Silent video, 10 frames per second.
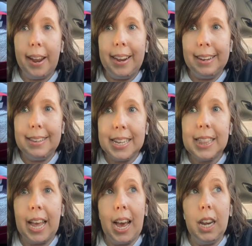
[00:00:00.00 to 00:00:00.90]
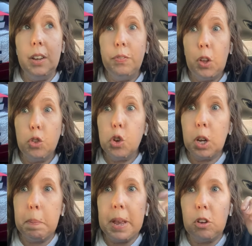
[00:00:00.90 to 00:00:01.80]
I did that, took
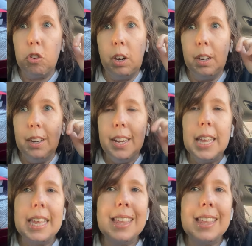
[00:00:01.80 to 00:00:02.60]
a picture. They